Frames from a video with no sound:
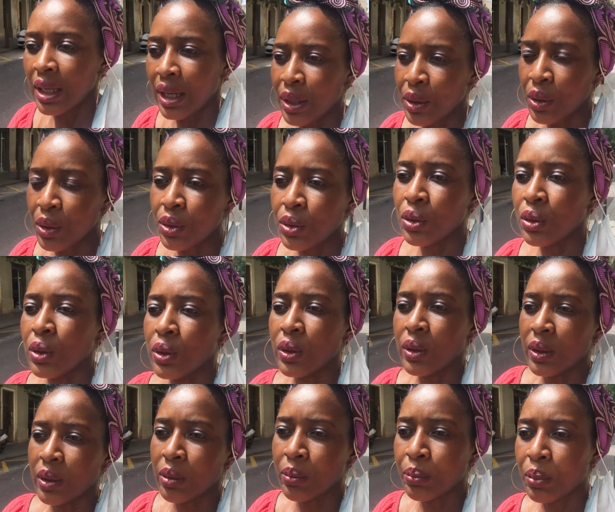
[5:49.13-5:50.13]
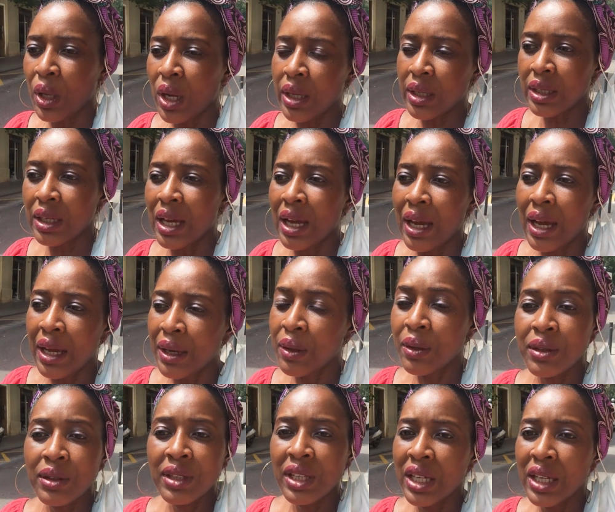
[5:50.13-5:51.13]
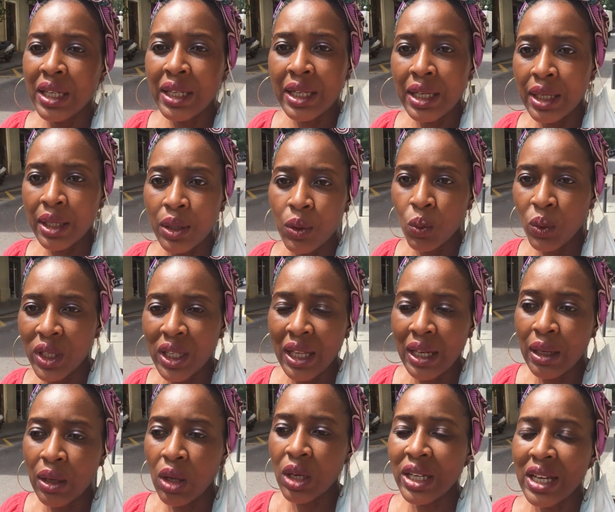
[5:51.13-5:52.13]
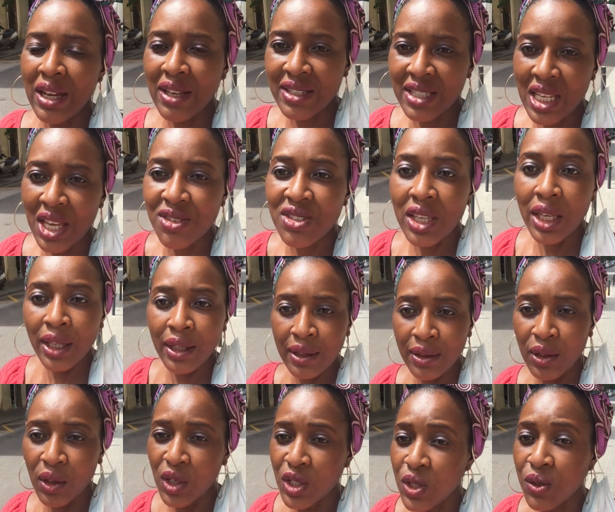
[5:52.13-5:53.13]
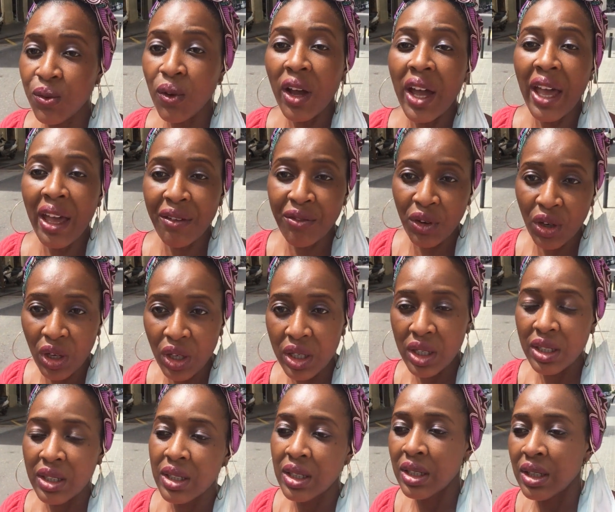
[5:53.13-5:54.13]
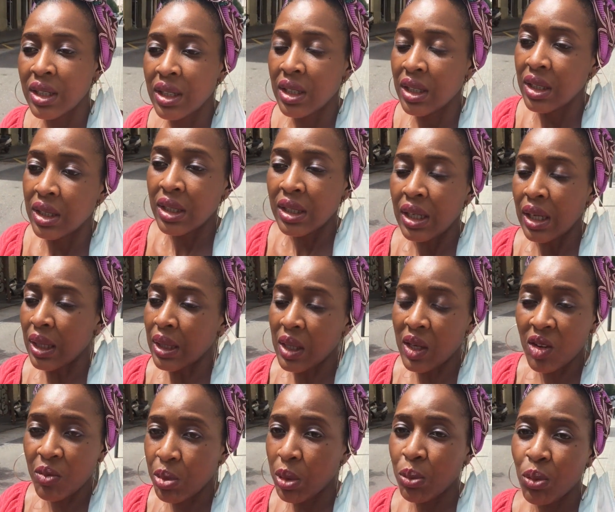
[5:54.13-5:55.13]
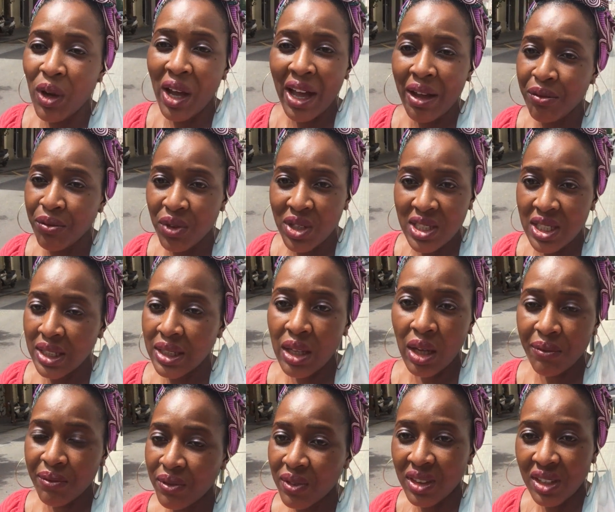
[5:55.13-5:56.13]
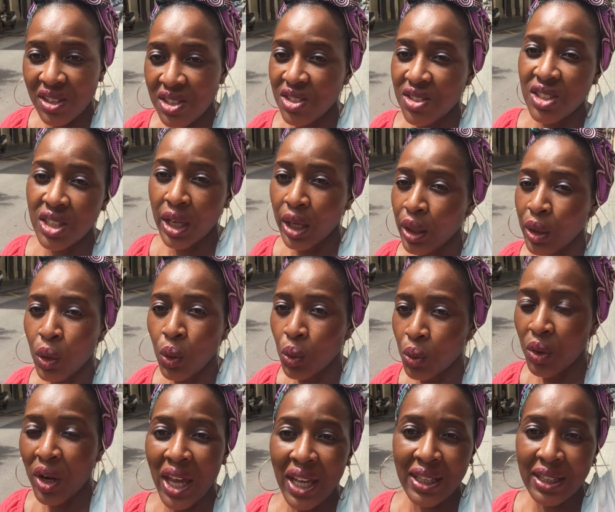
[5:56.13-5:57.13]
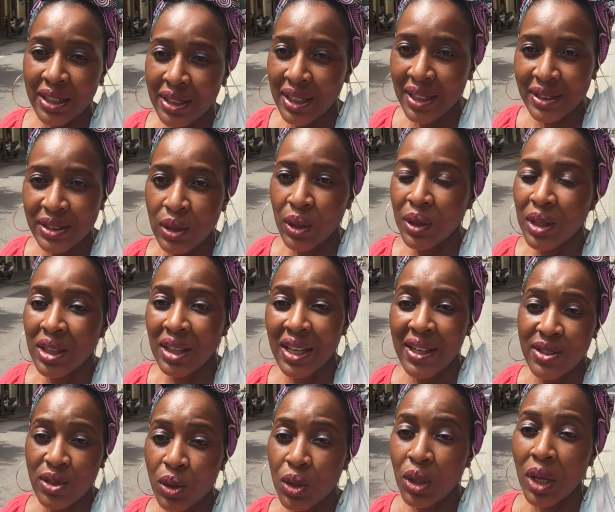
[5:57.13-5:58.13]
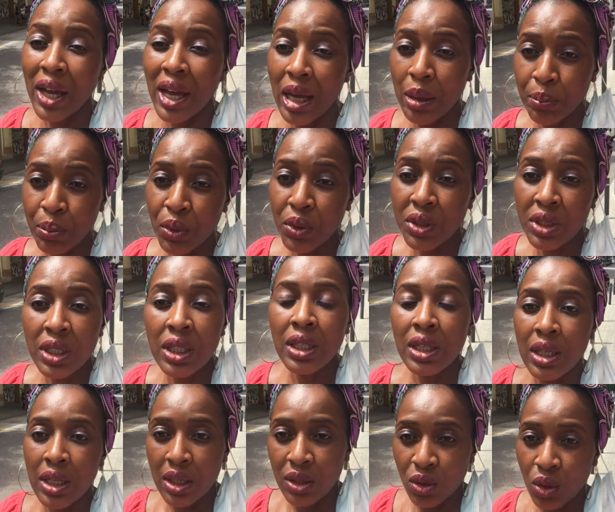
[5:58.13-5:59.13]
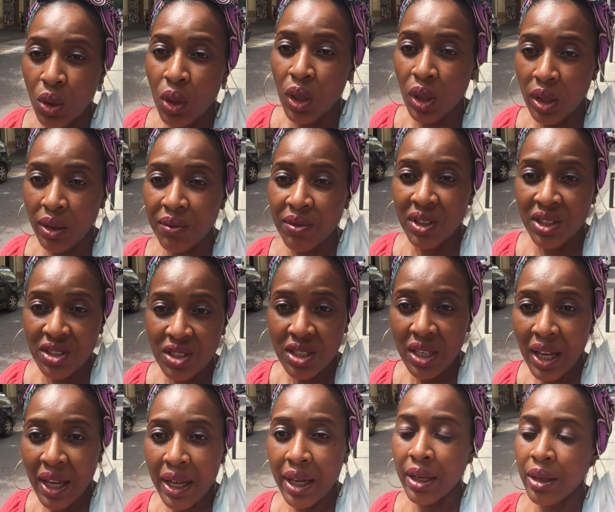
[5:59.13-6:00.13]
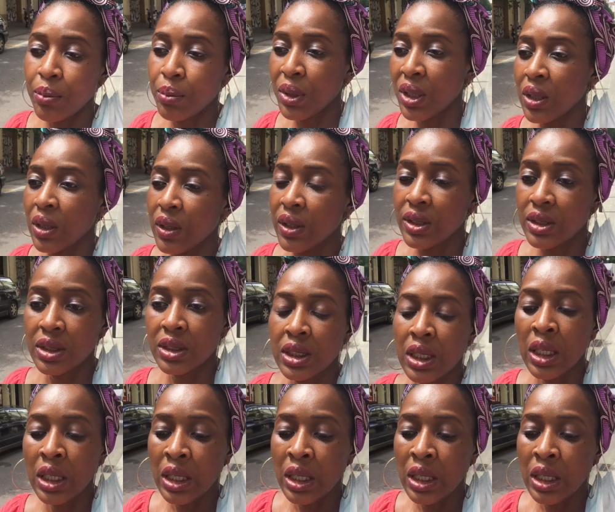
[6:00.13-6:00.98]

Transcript: I don't know, but I don't think we can lock ourselves indoors forever. A lot of people have written off this year already. There's nothing that's gonna happen the whole of this year because